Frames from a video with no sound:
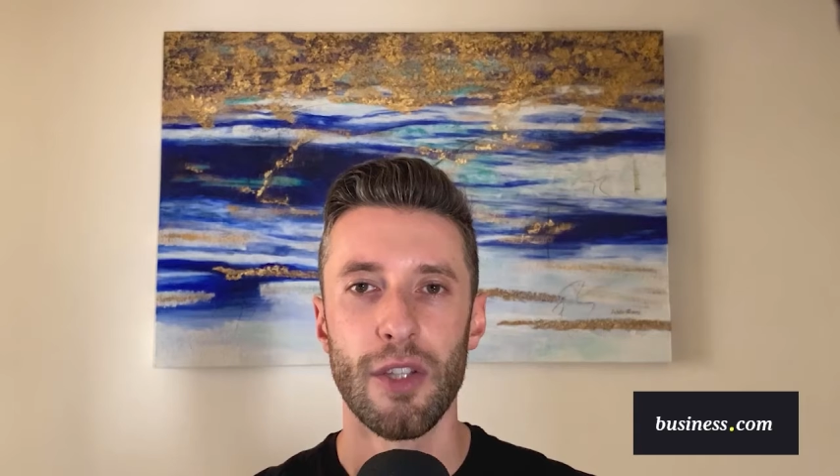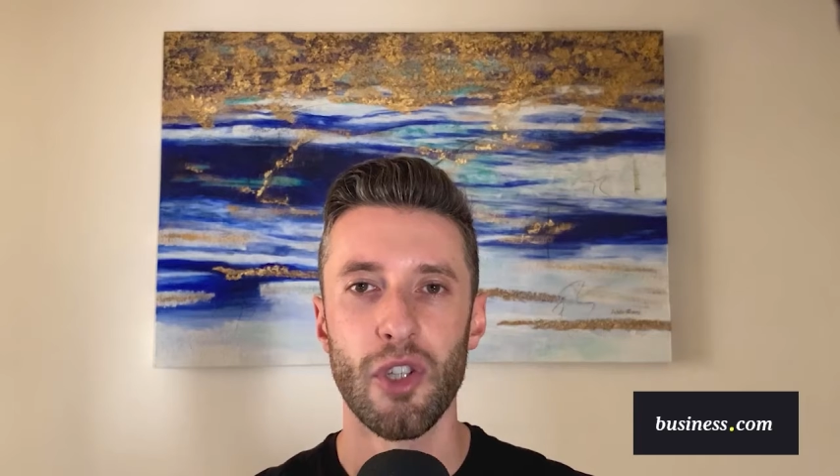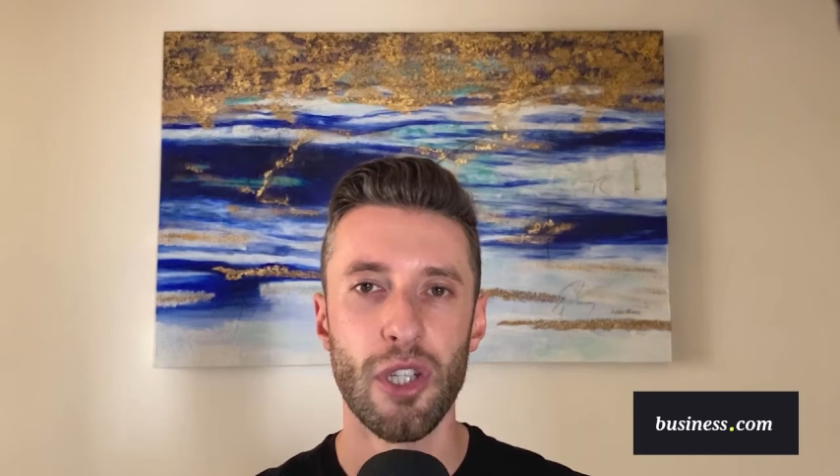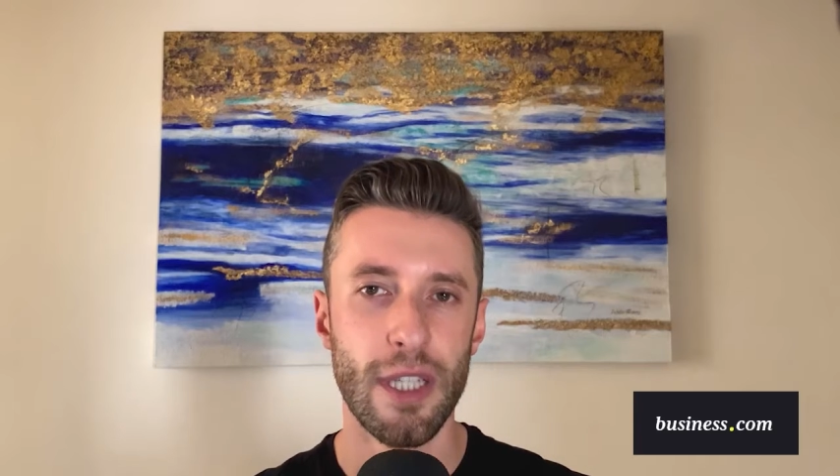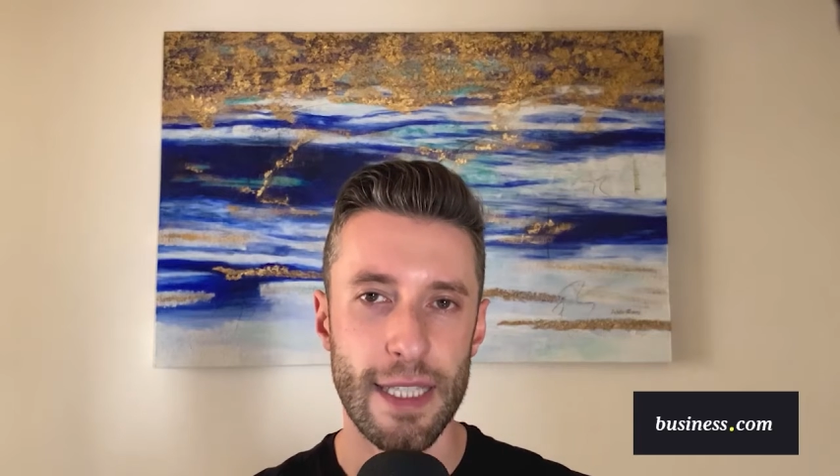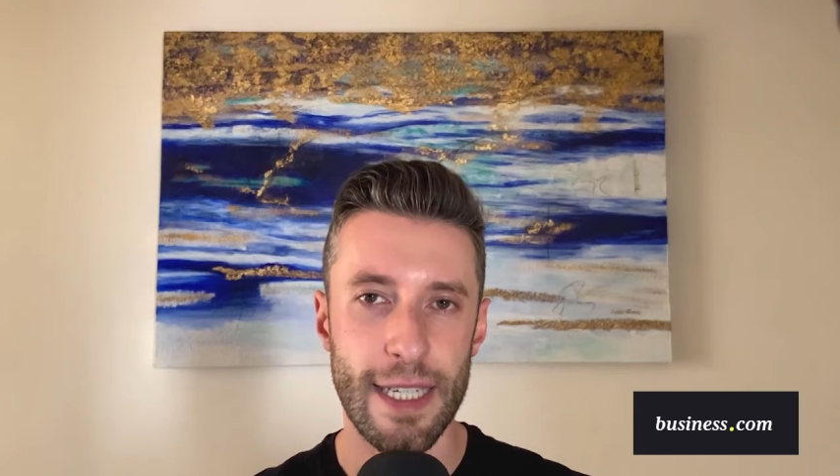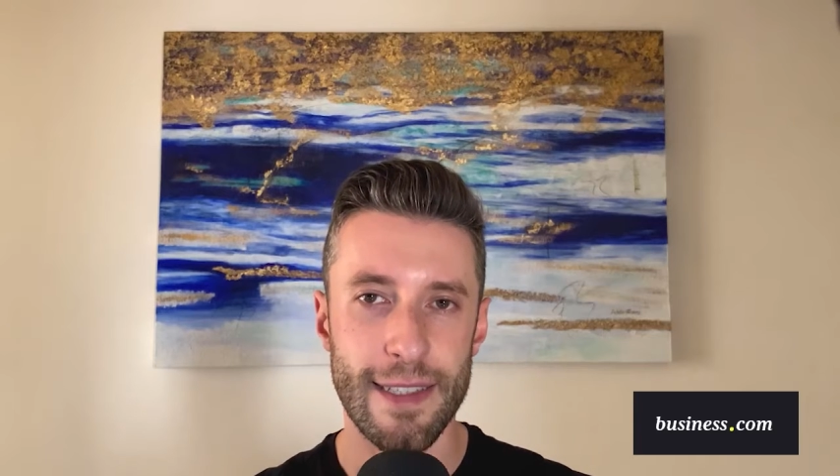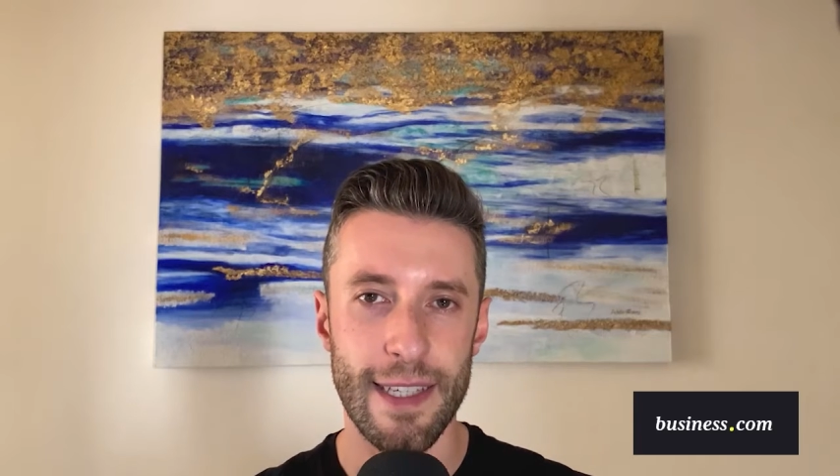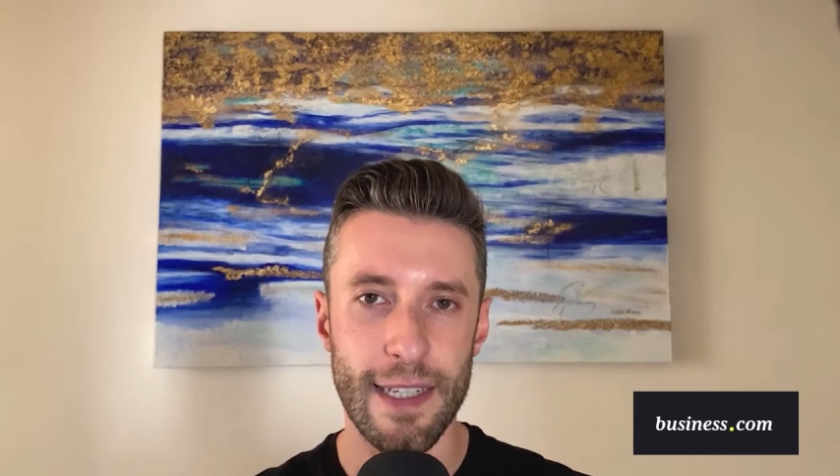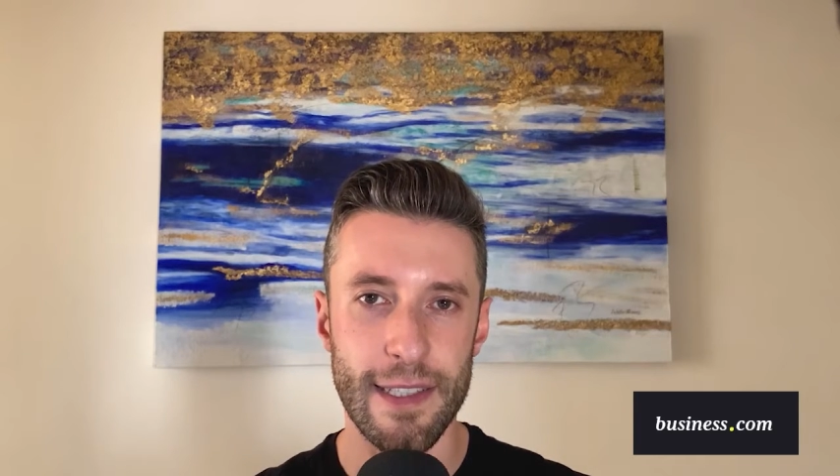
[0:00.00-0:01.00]
During the
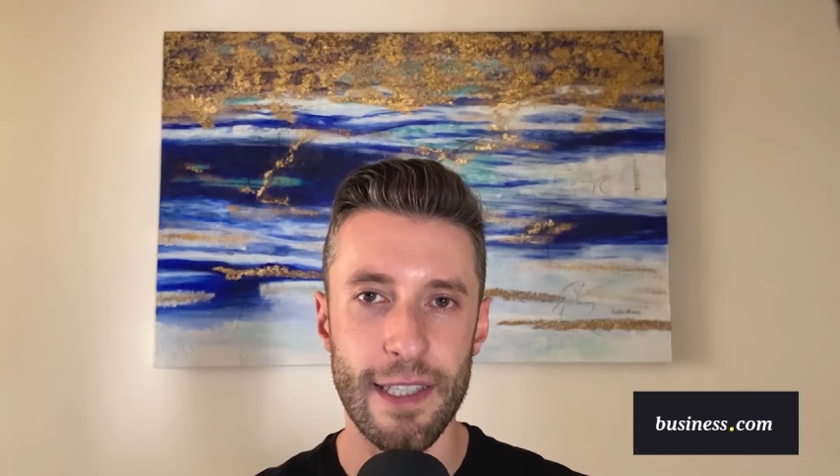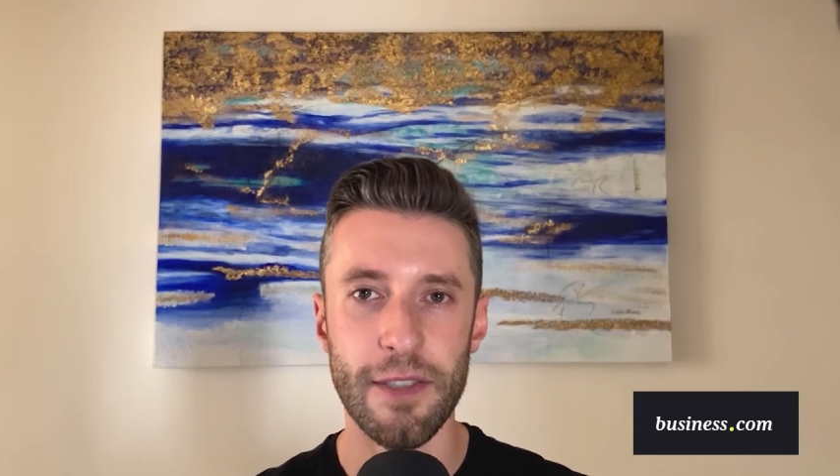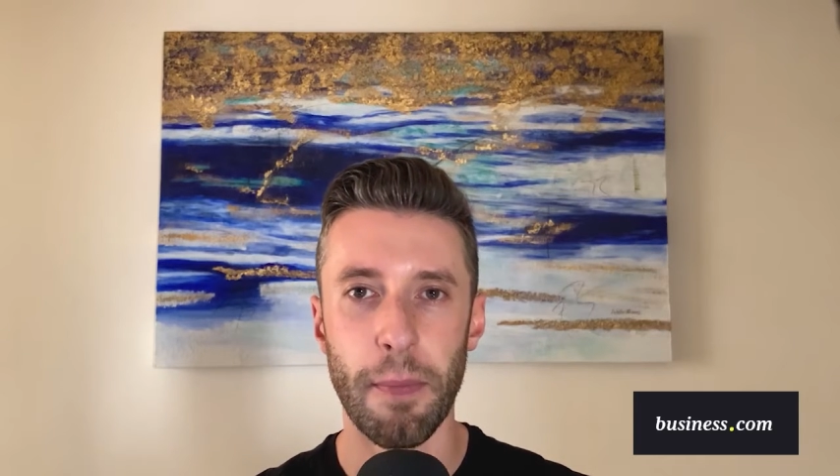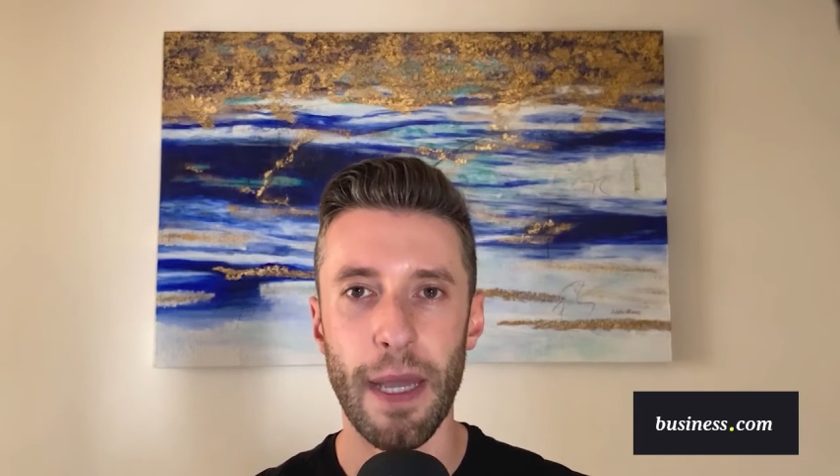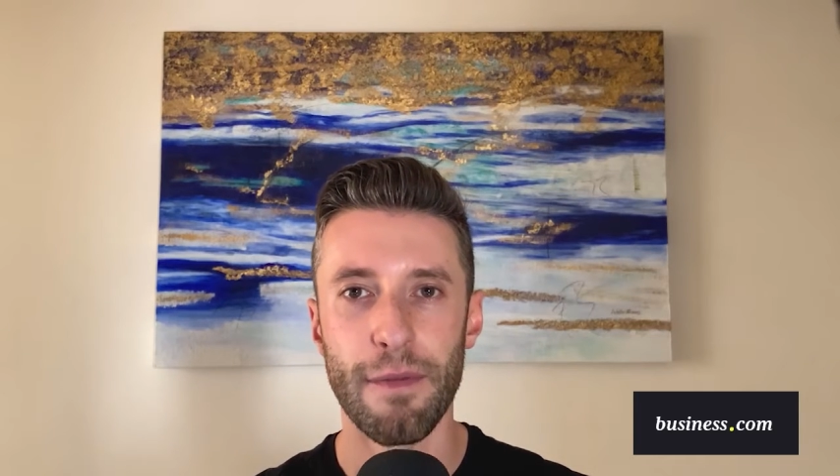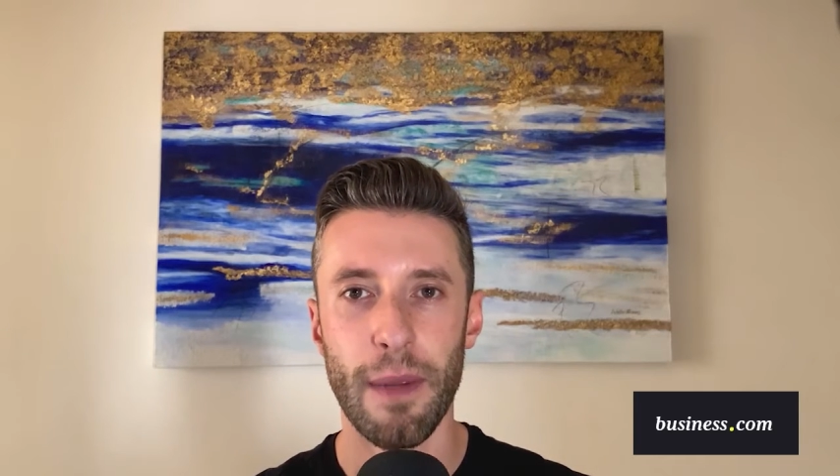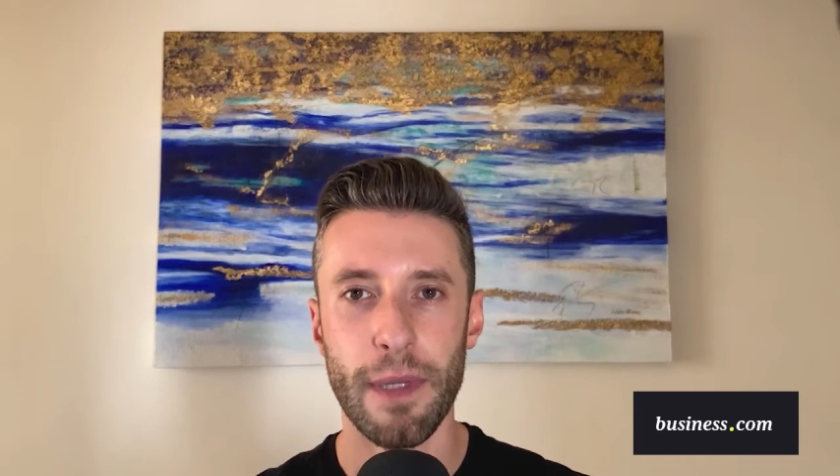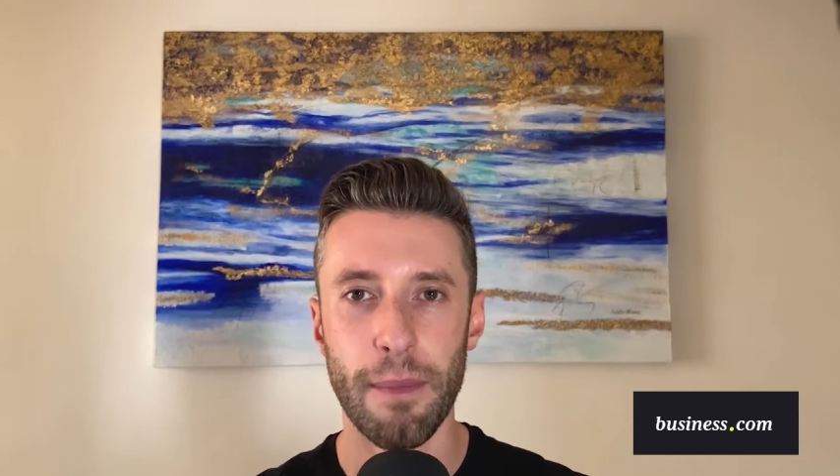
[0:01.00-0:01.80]
1960s, mainframe